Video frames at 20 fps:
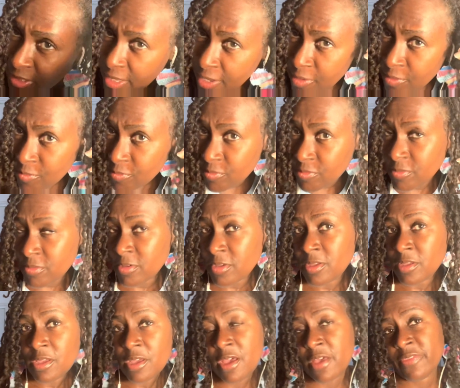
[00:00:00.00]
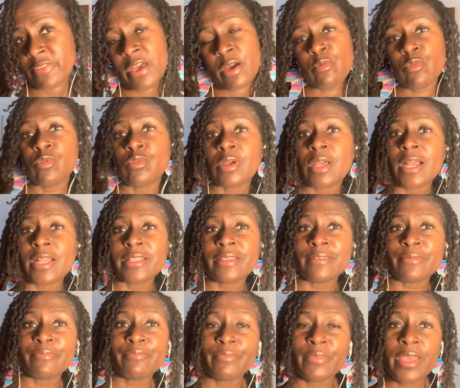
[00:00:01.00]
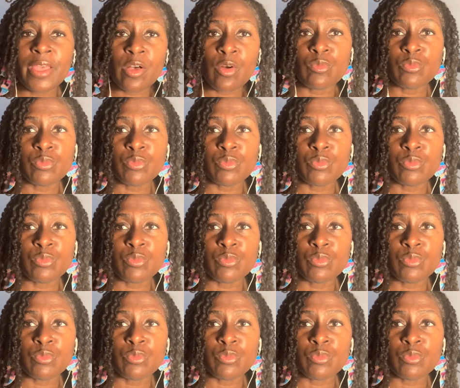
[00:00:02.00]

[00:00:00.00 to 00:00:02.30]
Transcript: out, and that will kind of help